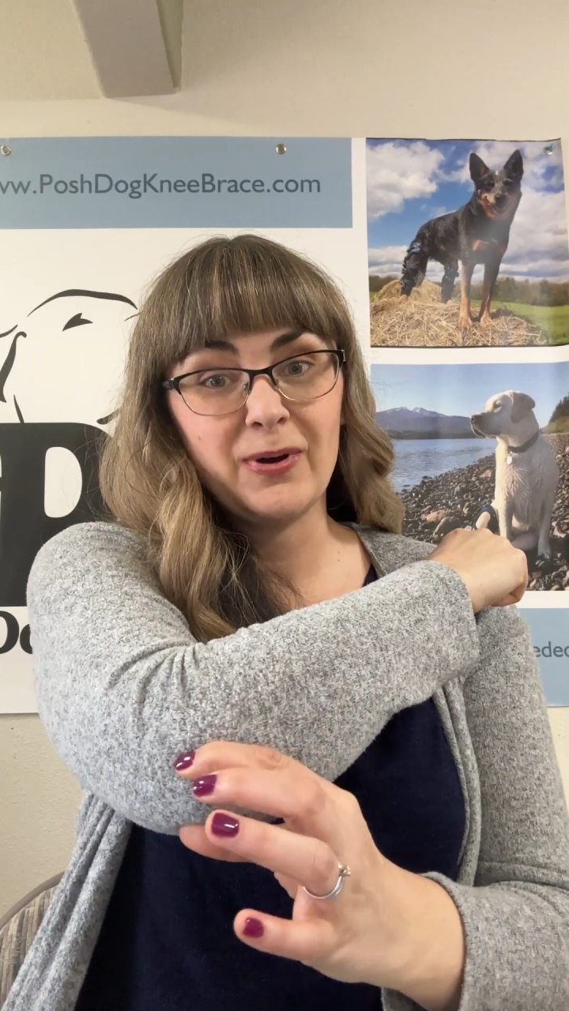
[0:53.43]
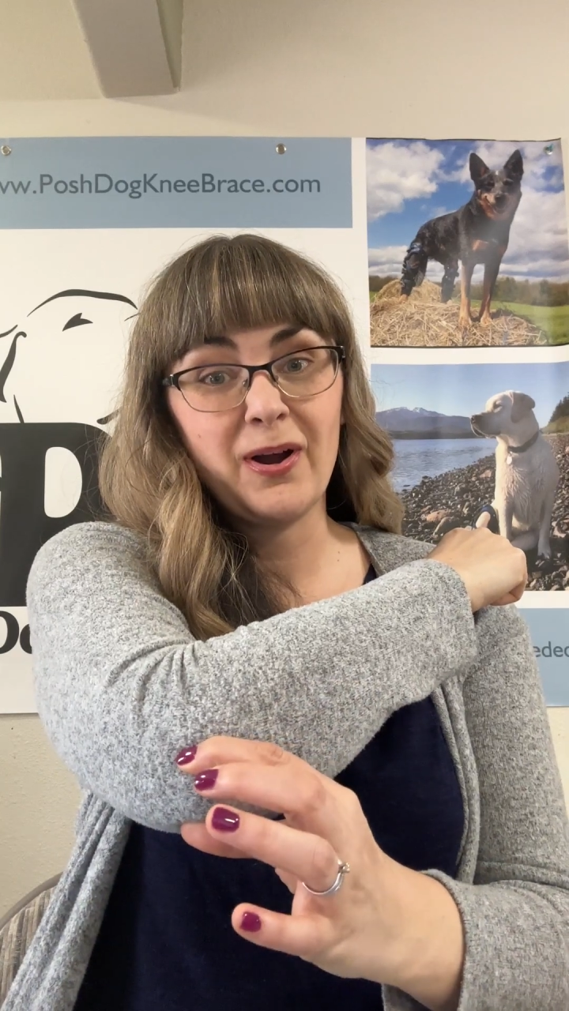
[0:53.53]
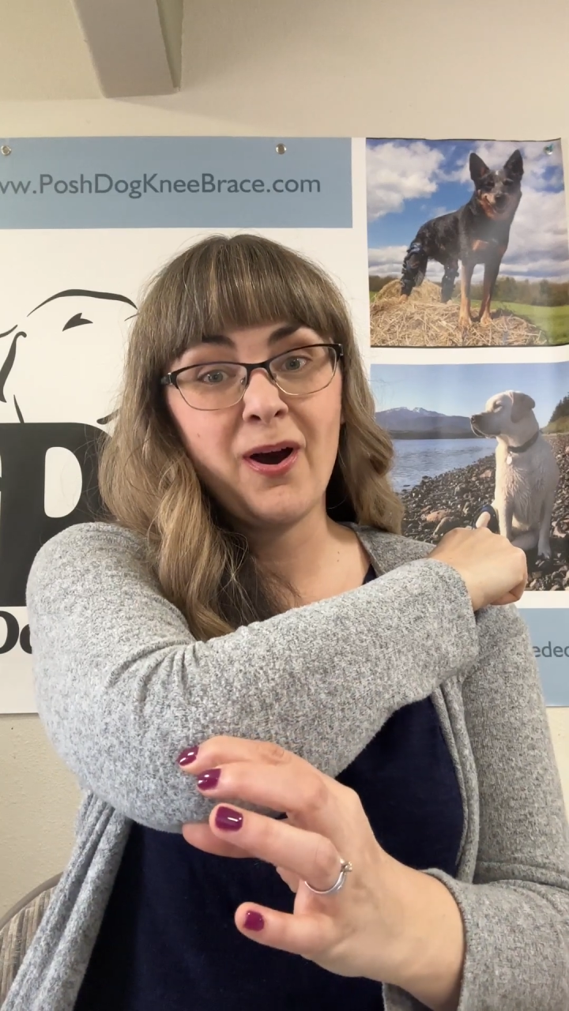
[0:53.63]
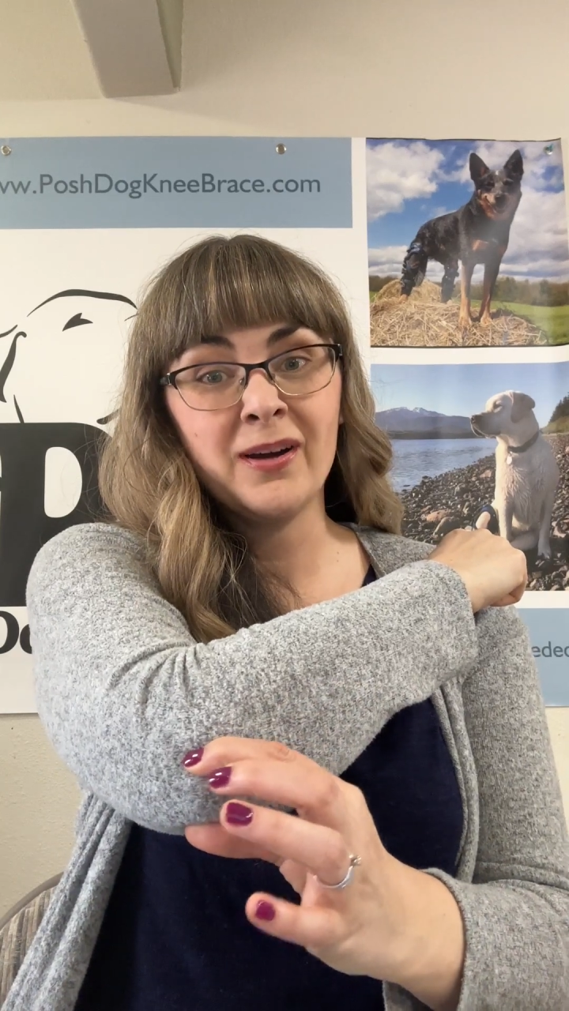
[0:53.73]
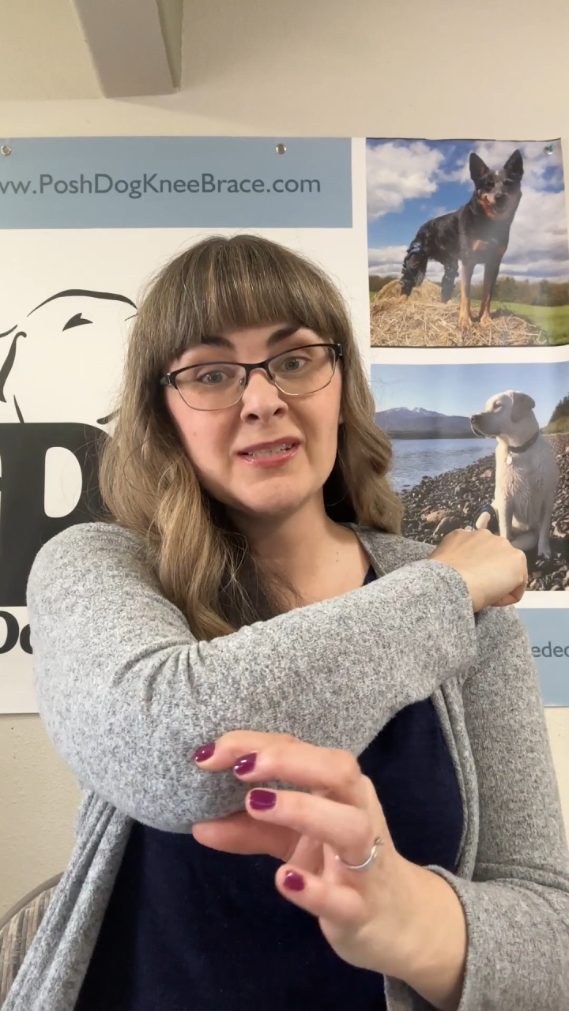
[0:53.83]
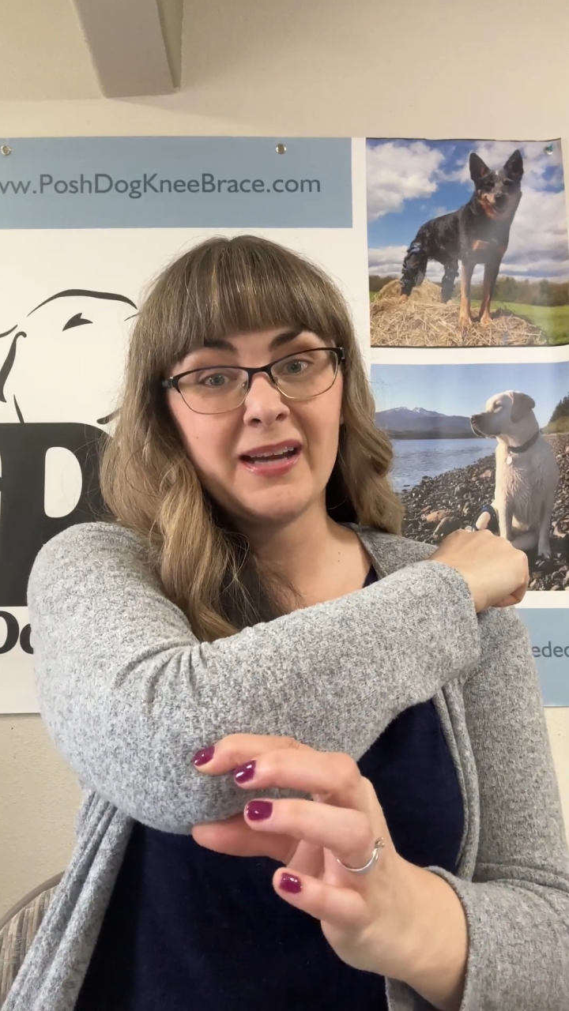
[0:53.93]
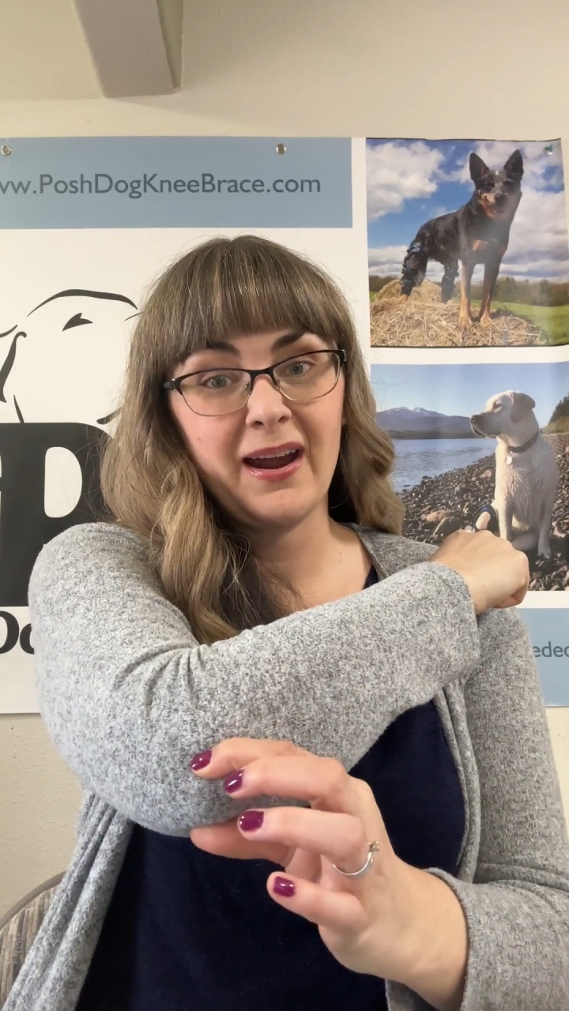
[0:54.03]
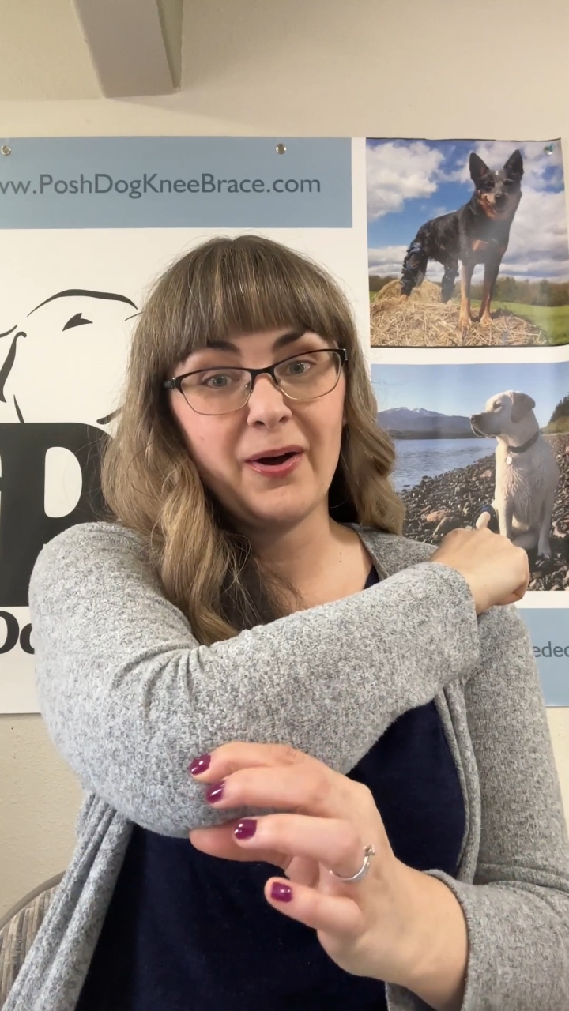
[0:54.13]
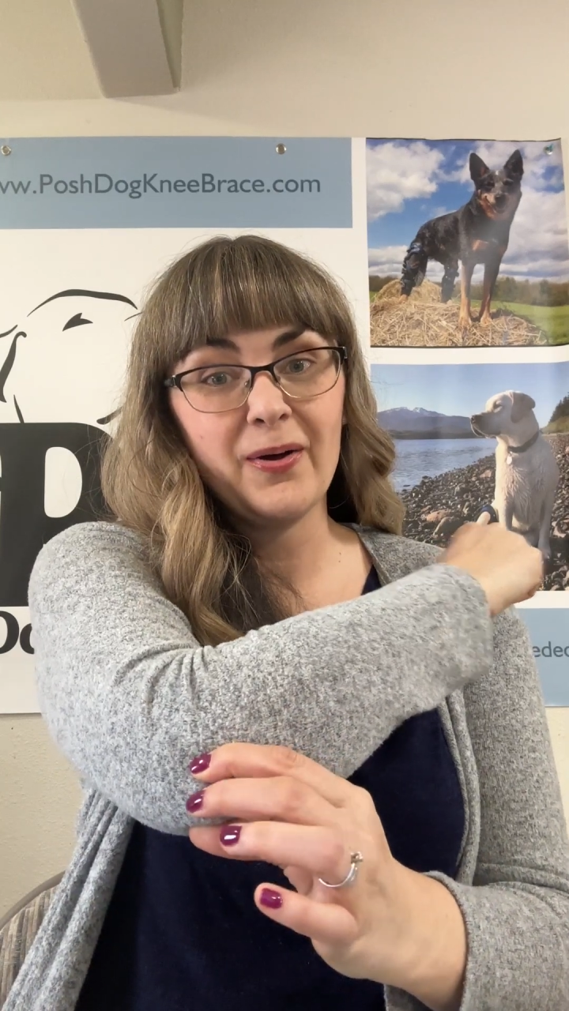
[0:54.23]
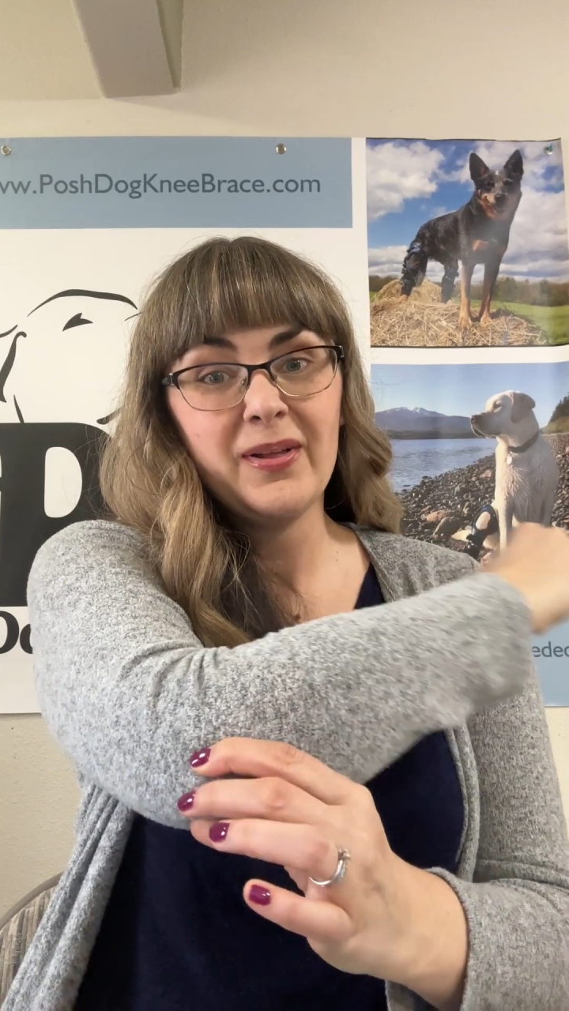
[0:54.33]

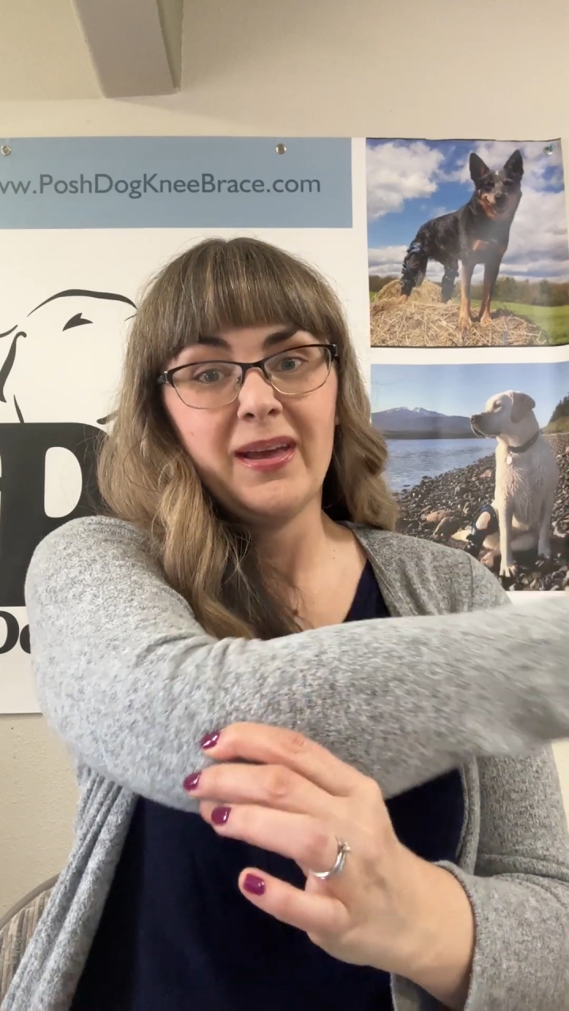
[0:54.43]
condyle,